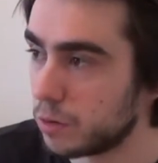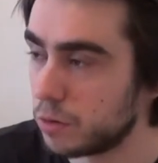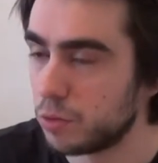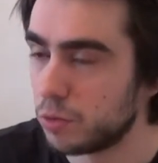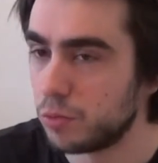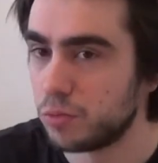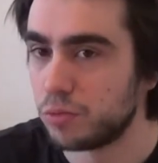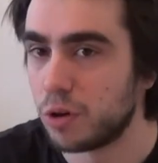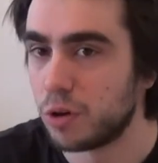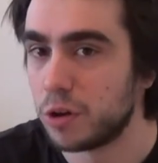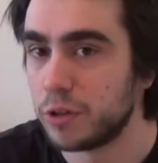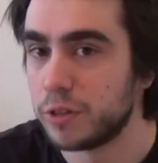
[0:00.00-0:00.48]

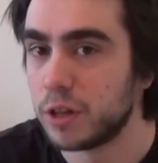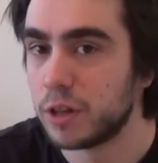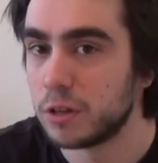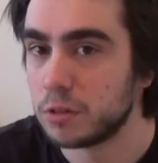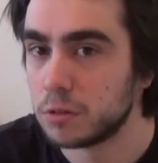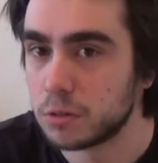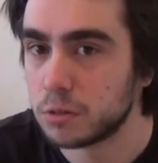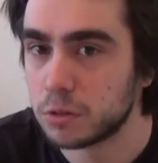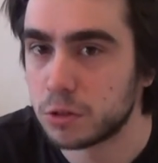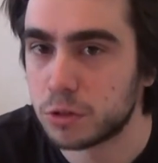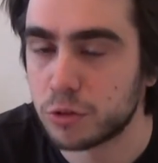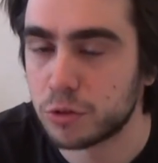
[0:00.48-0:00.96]

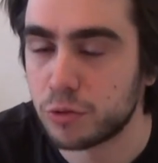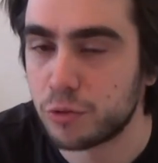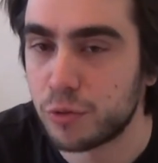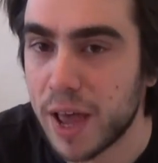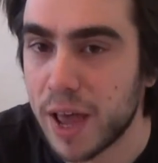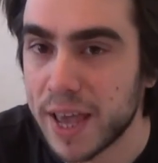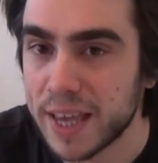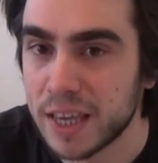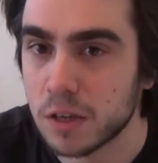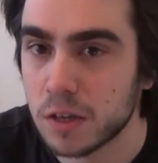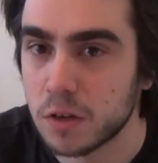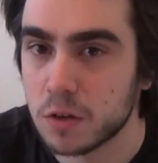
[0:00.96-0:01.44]
Ronald
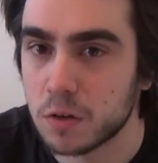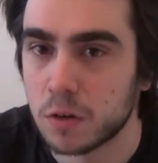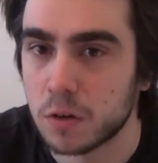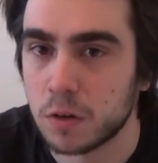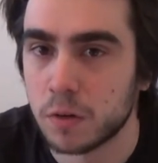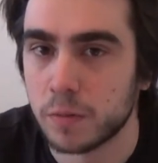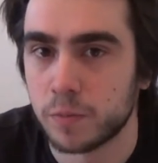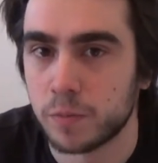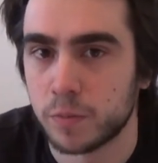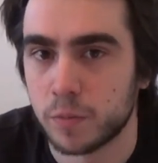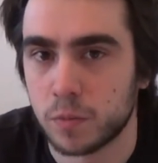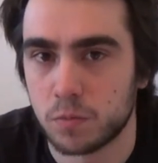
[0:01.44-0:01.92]
Reagan
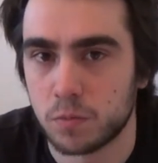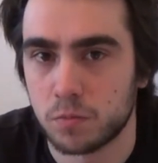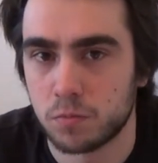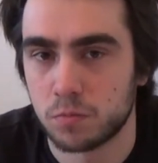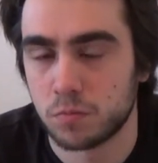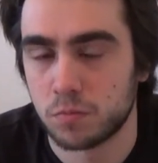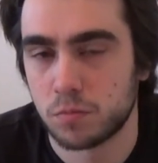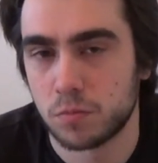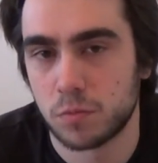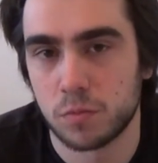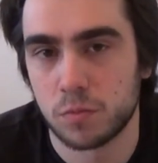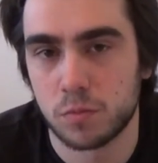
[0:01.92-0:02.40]

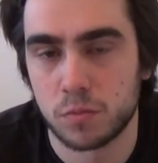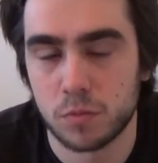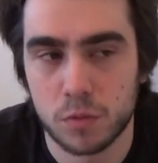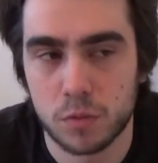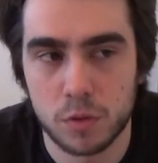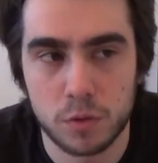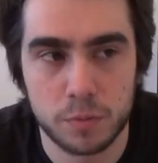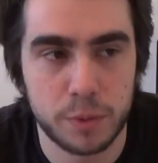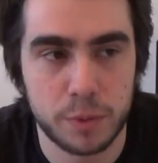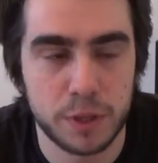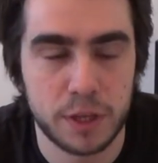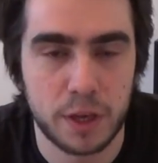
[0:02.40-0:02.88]

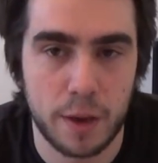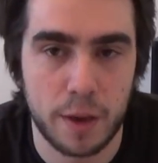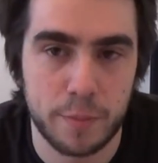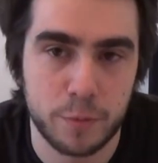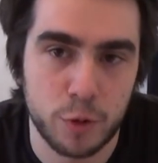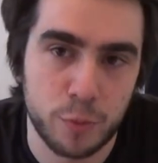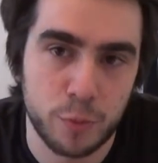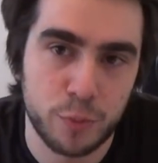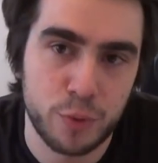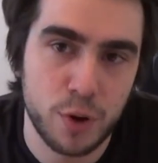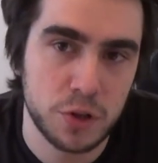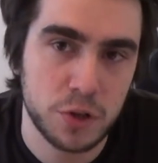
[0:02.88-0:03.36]
became the
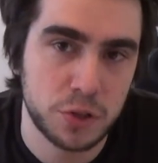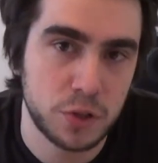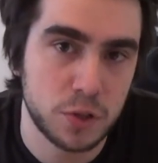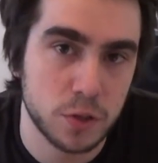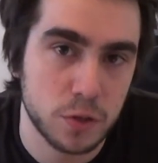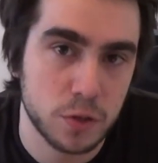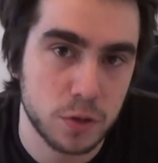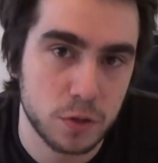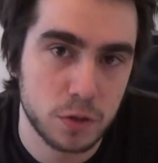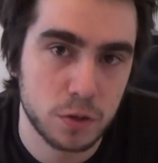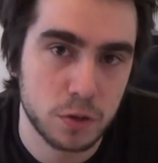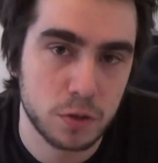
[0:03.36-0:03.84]

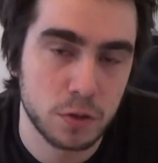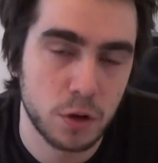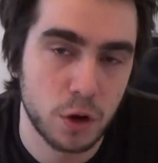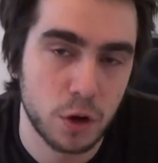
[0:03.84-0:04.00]
president.